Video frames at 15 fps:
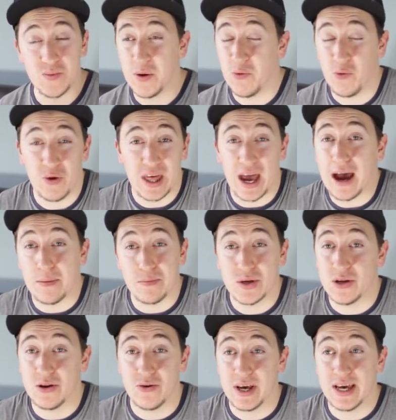people with
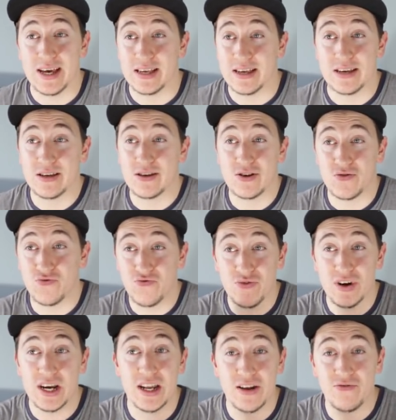absolute ease. It's just
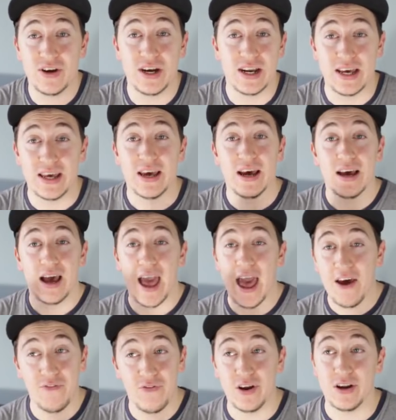really
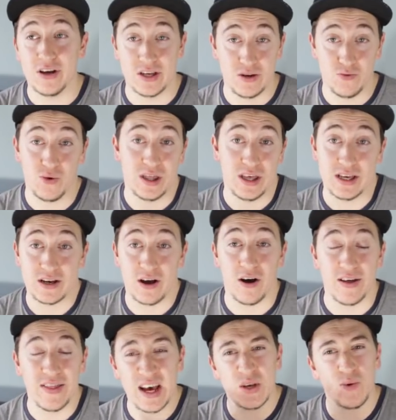effortless with this
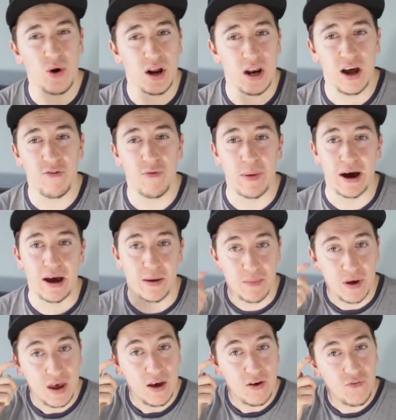guy, and that's what I love about
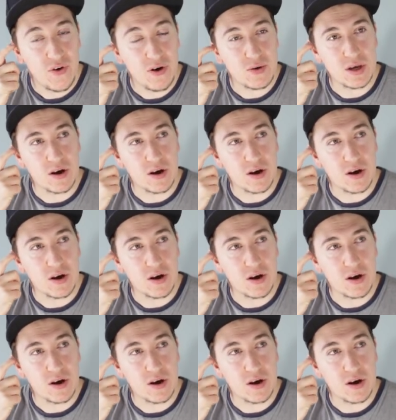him. Feels